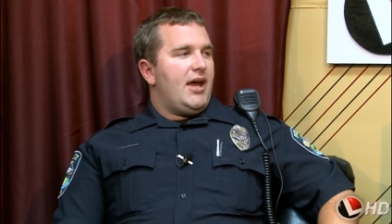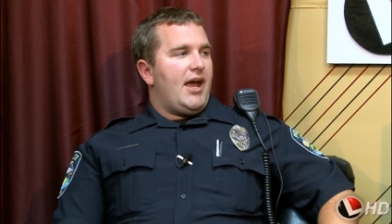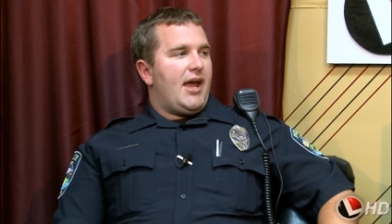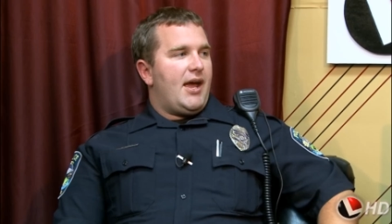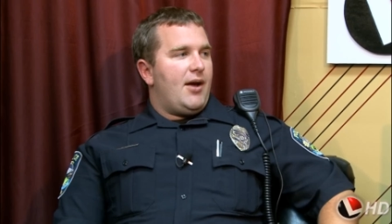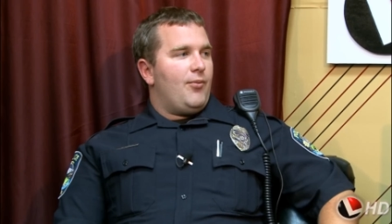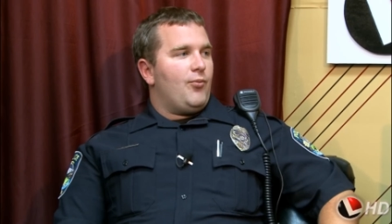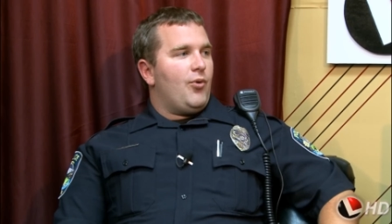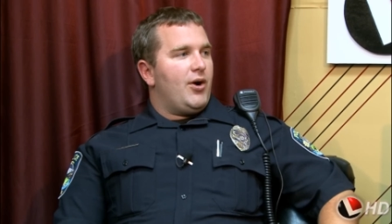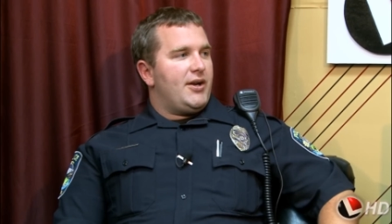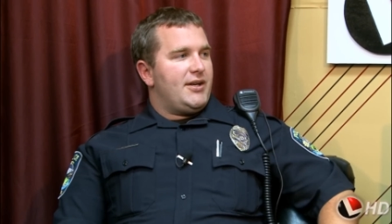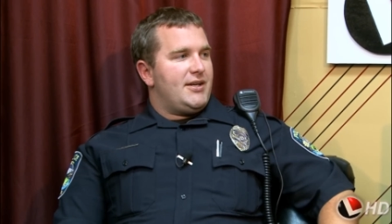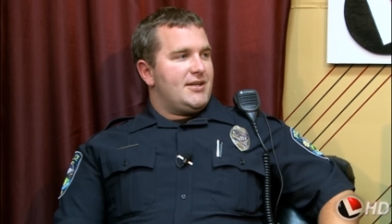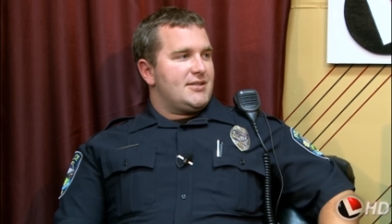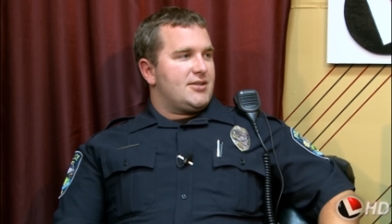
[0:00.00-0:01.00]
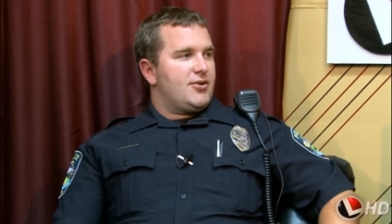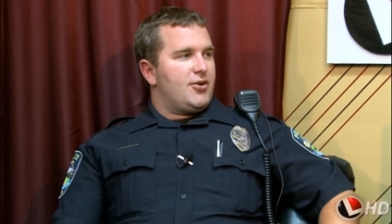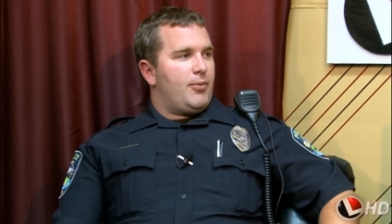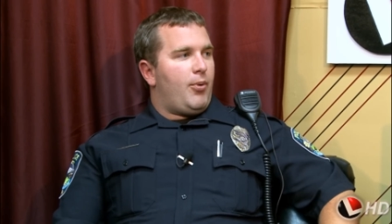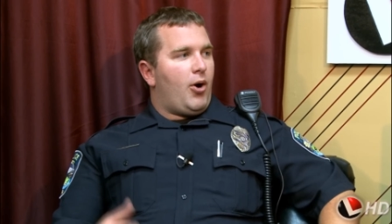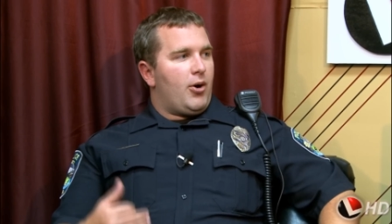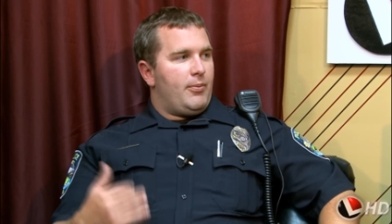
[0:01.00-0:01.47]
and what it is their
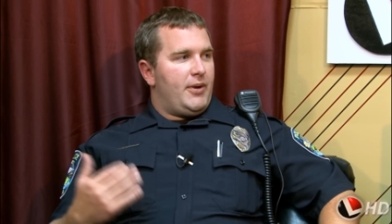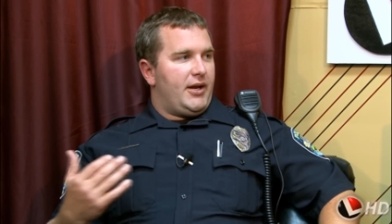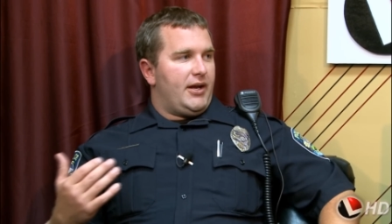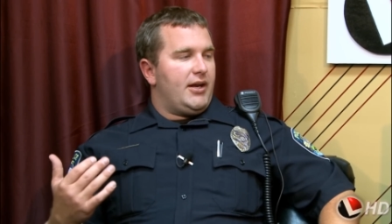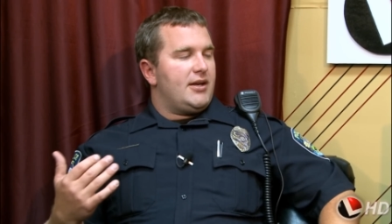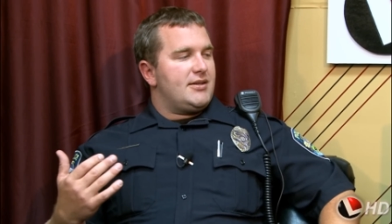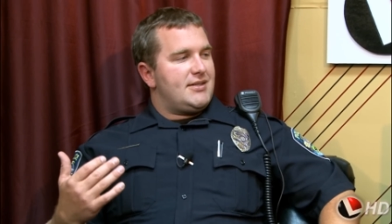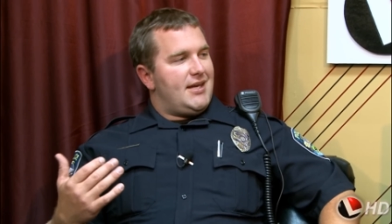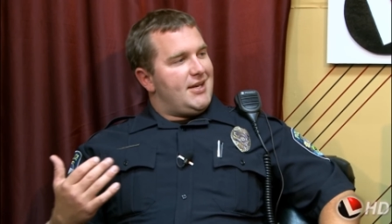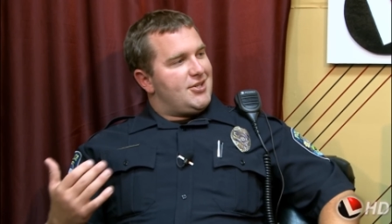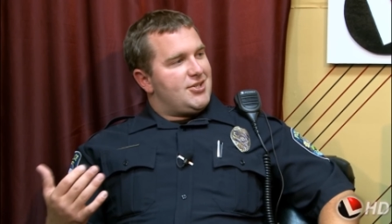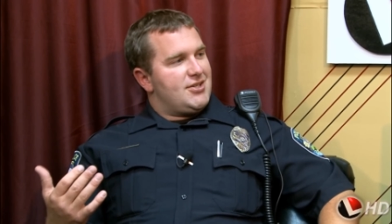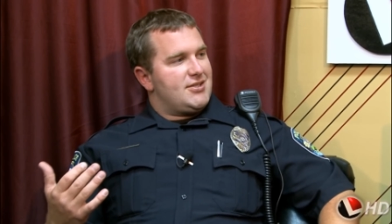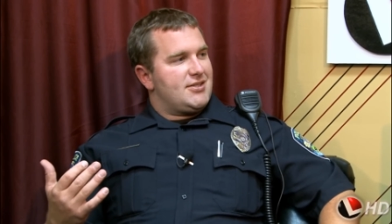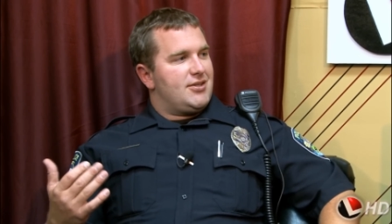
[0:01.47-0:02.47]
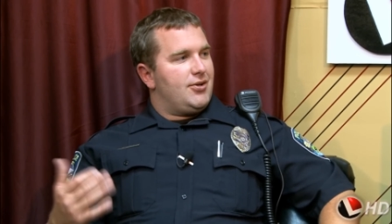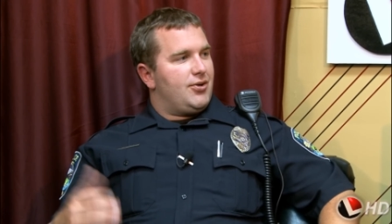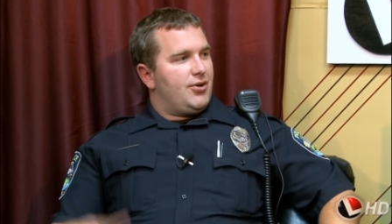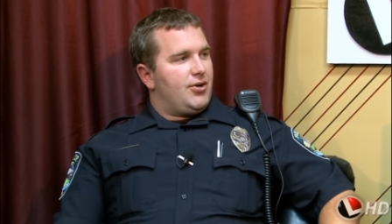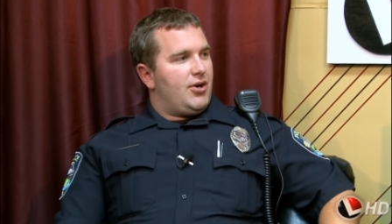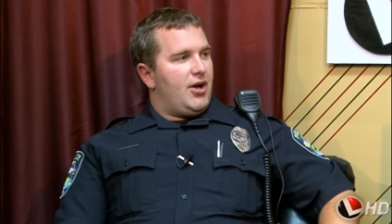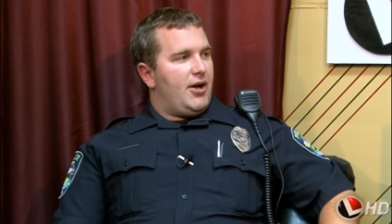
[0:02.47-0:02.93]
department teaches
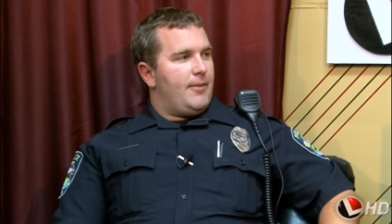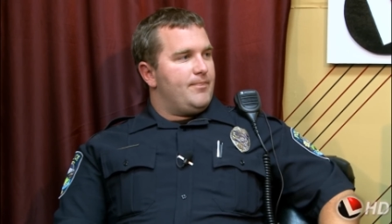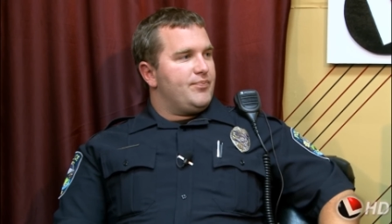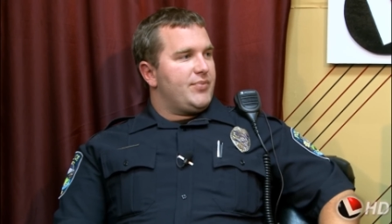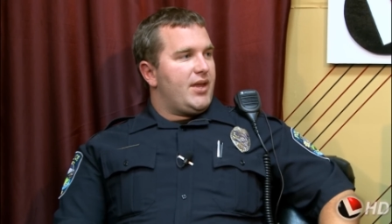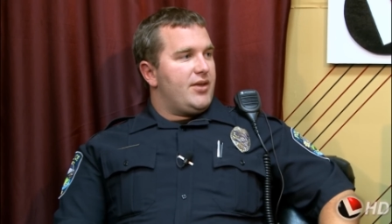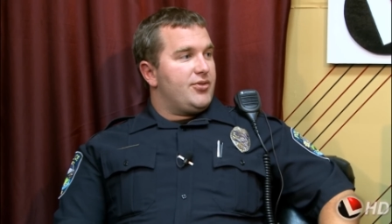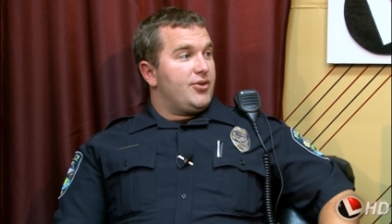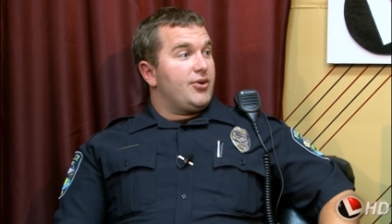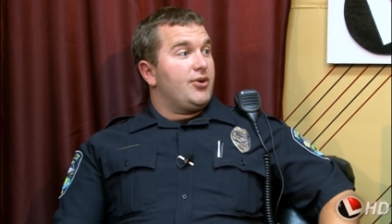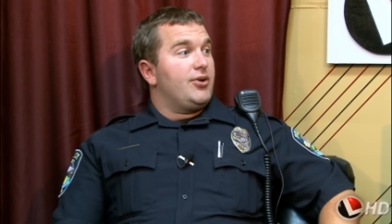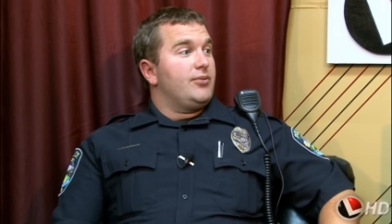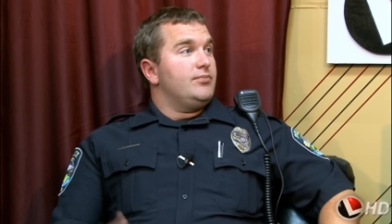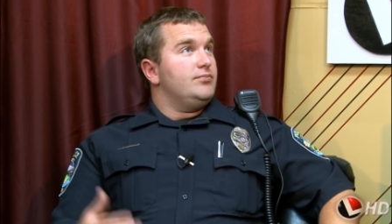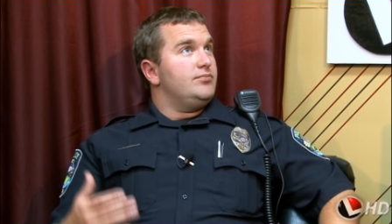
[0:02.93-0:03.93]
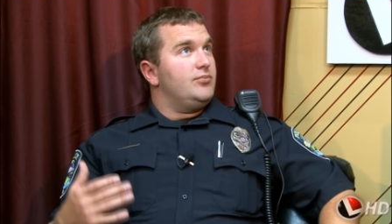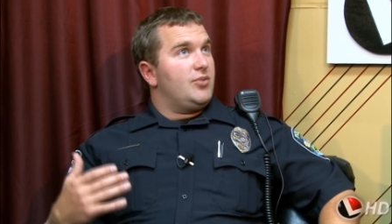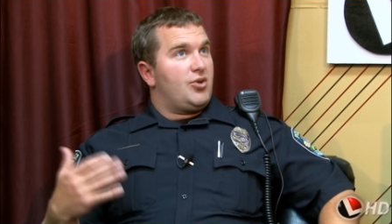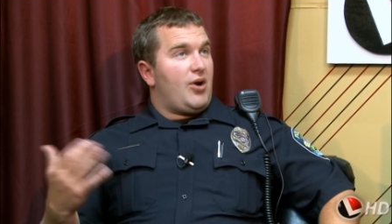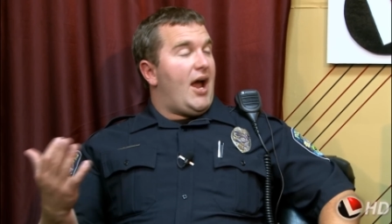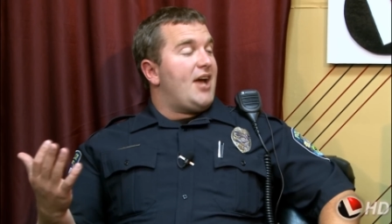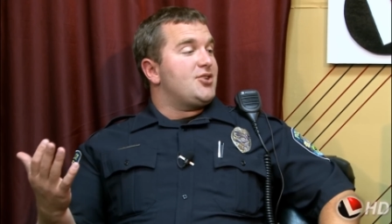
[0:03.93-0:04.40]
their
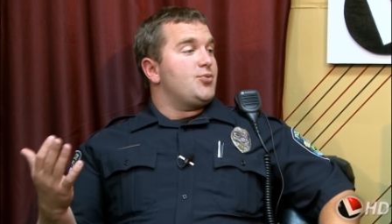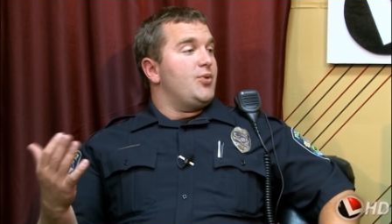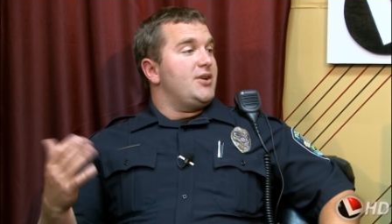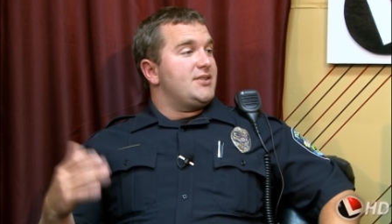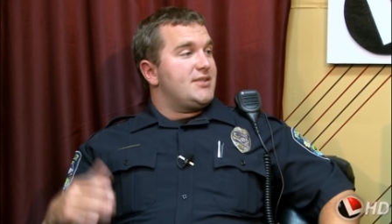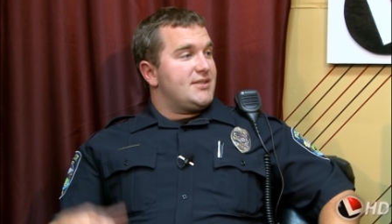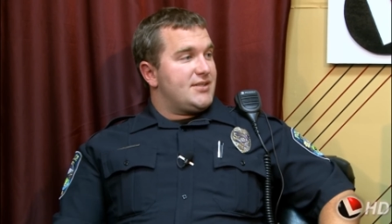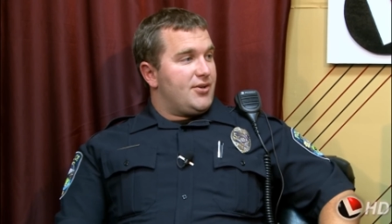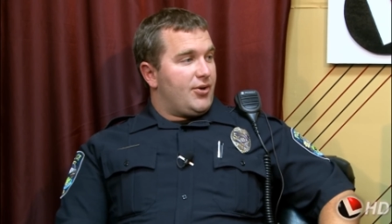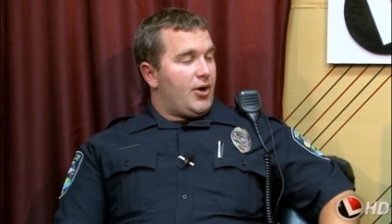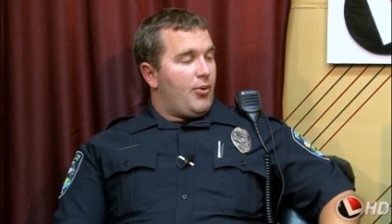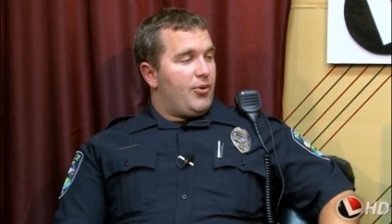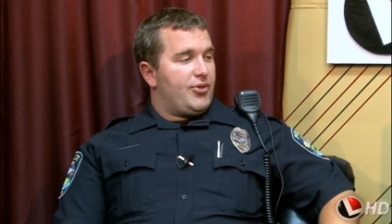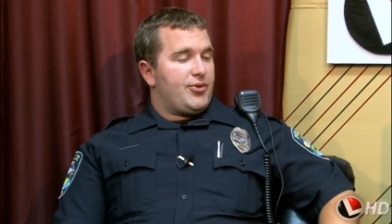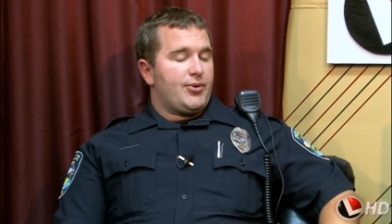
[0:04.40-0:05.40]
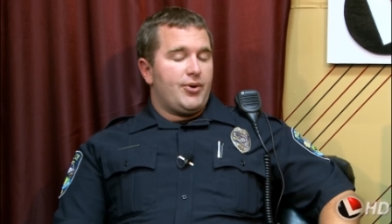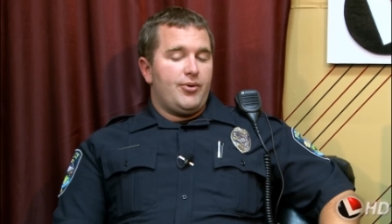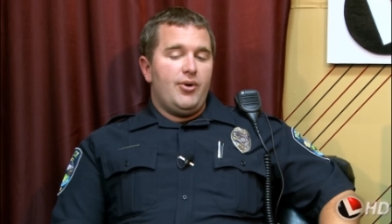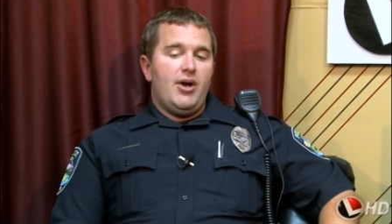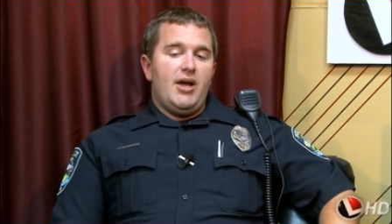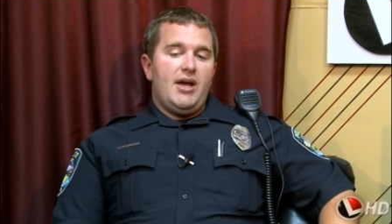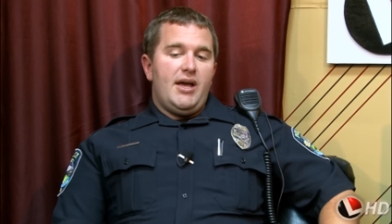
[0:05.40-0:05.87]
graduates as they're going through.